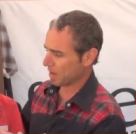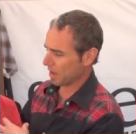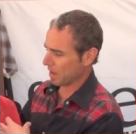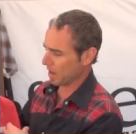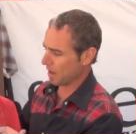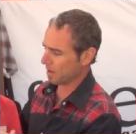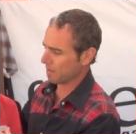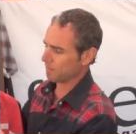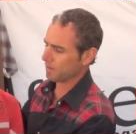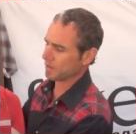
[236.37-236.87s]

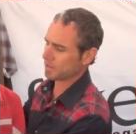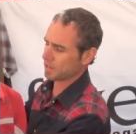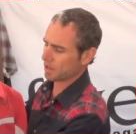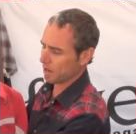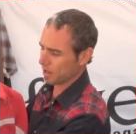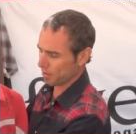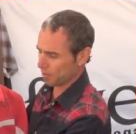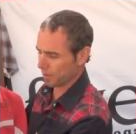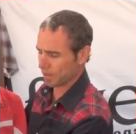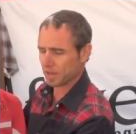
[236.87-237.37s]
vented
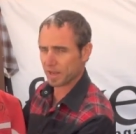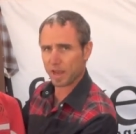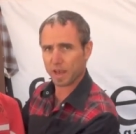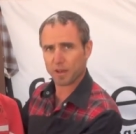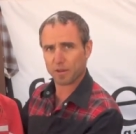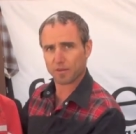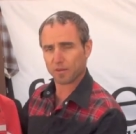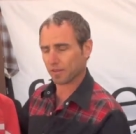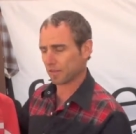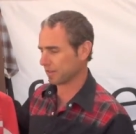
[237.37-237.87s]
all the way
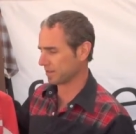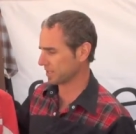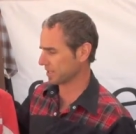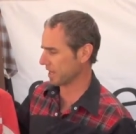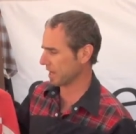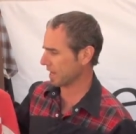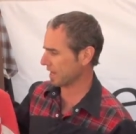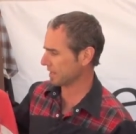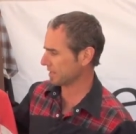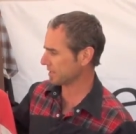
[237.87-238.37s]
down the
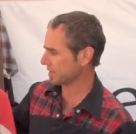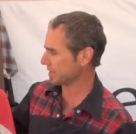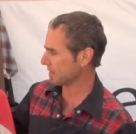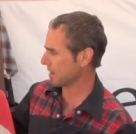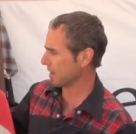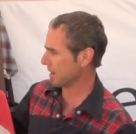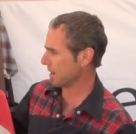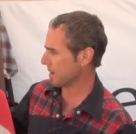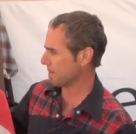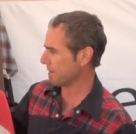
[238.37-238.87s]
sides,
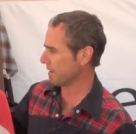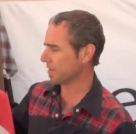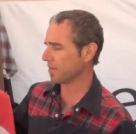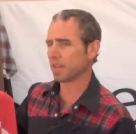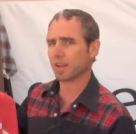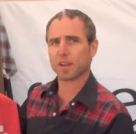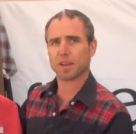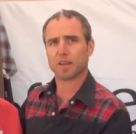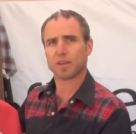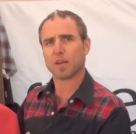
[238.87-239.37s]
and
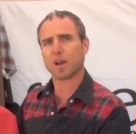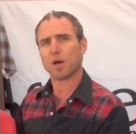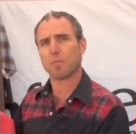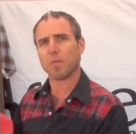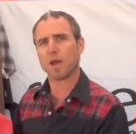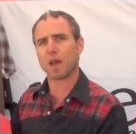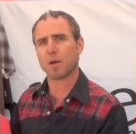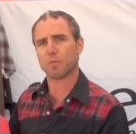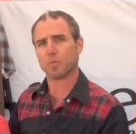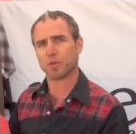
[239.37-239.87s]
then a
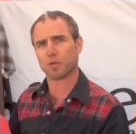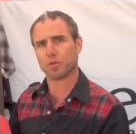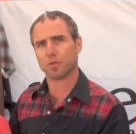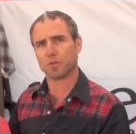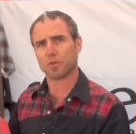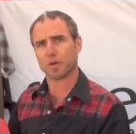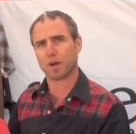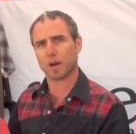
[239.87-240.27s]
bamboo